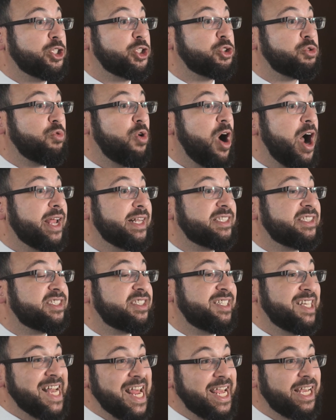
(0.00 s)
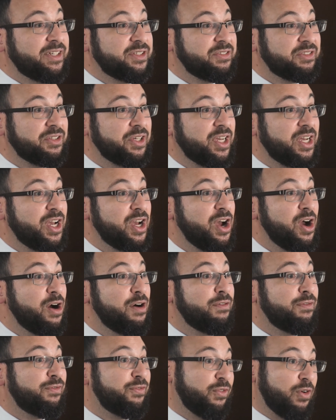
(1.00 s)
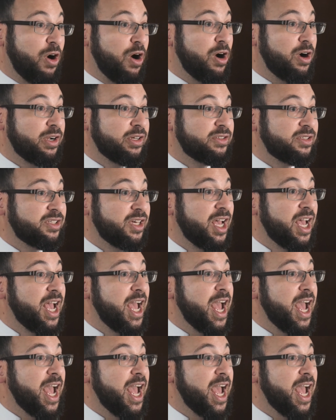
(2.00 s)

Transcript: dried snakes, frogs,